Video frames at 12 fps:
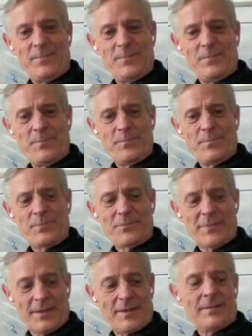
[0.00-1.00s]

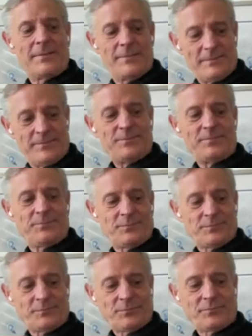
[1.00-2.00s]

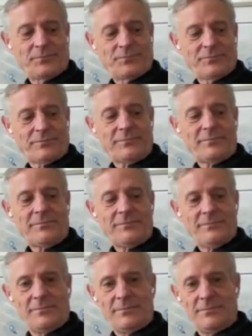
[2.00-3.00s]

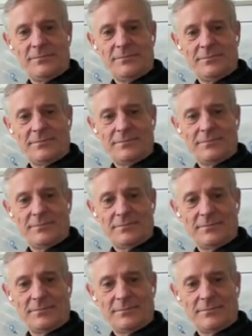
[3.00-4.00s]

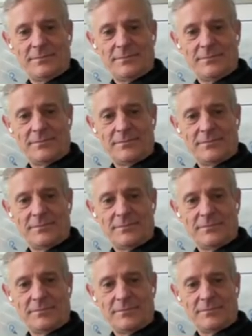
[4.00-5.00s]

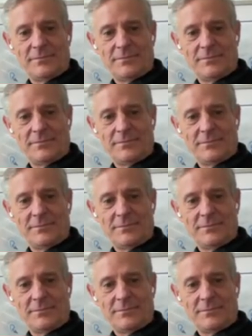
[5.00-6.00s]

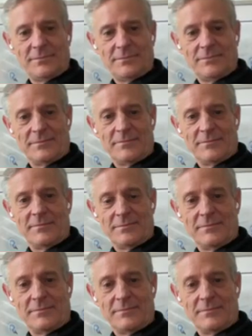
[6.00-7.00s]

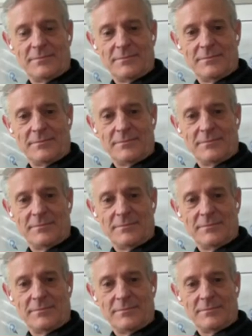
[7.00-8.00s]
(not speaking)